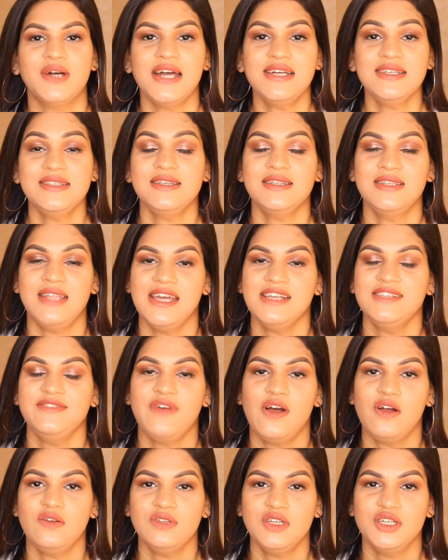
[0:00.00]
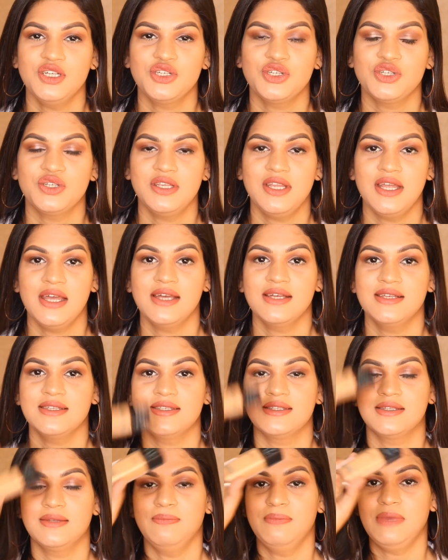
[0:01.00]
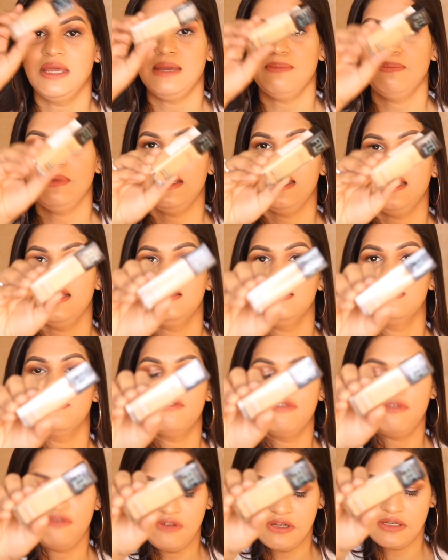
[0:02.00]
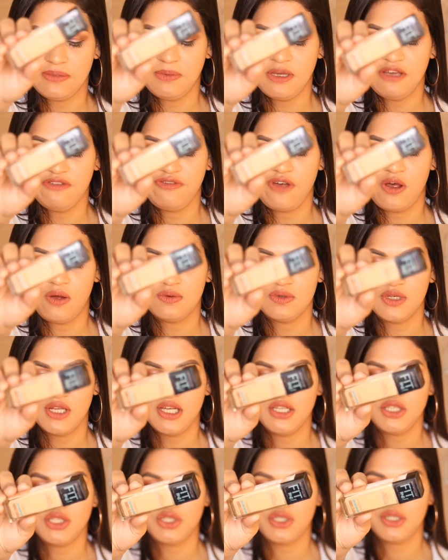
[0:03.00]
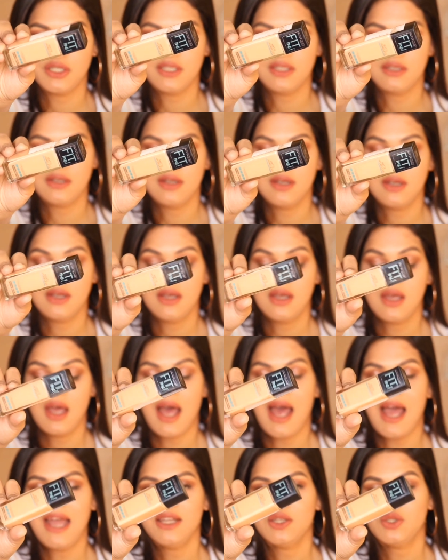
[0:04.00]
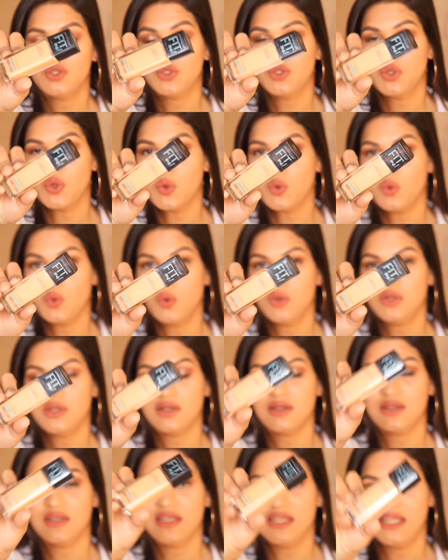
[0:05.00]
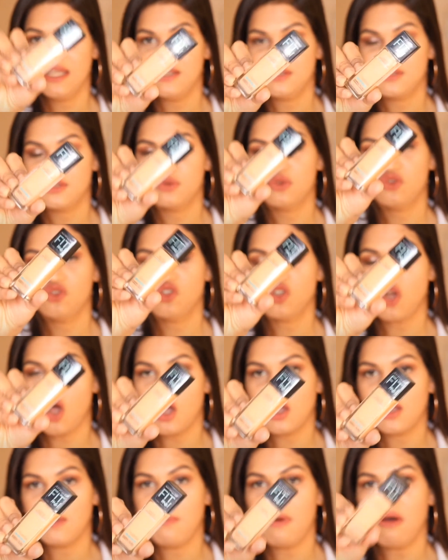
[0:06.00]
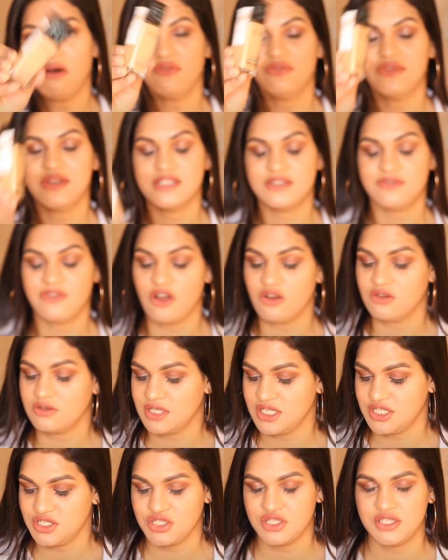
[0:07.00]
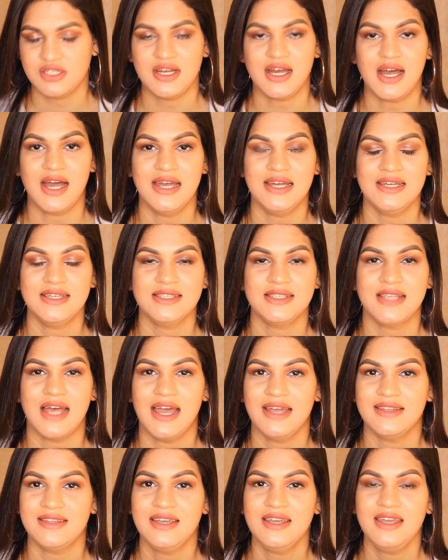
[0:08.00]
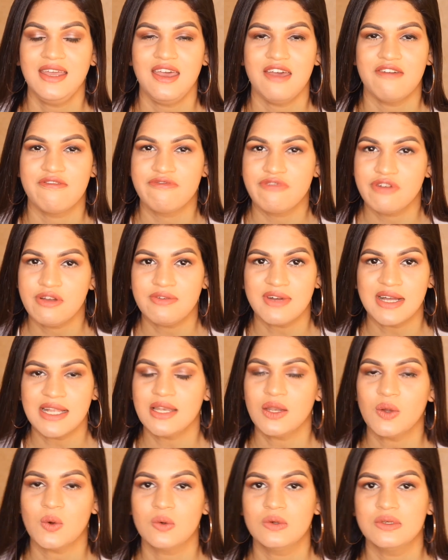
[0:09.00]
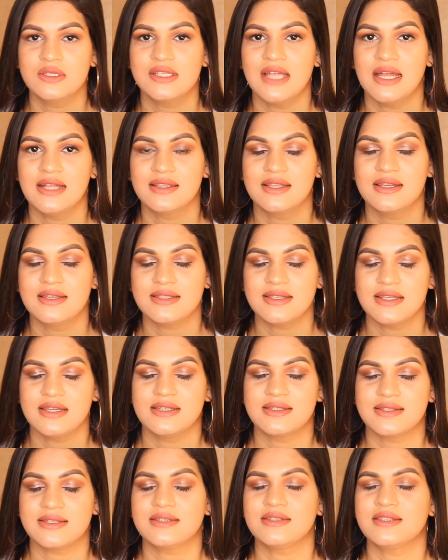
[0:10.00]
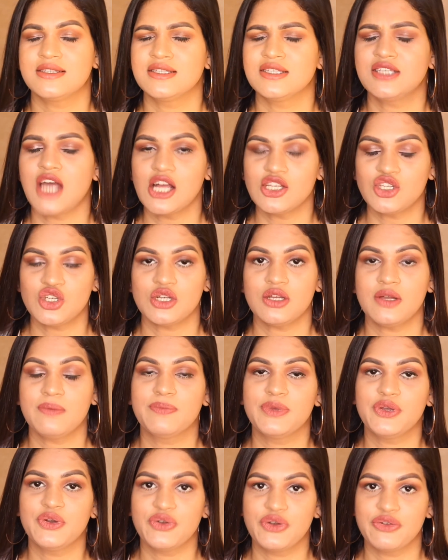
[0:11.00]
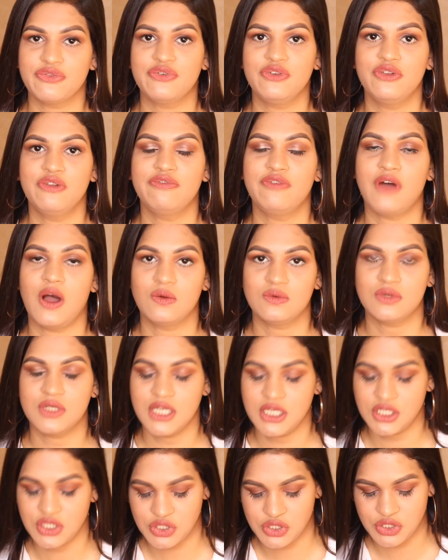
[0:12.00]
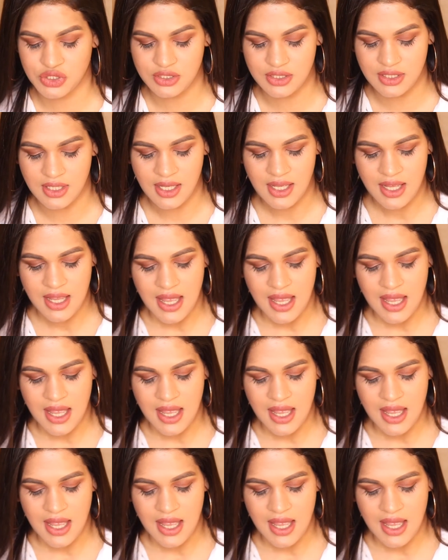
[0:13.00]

guys, the next foundation is the Maybelline Fit Me foundation. I don't need to talk about this foundation guys. I think everyone knows that this is such a beautiful foundation.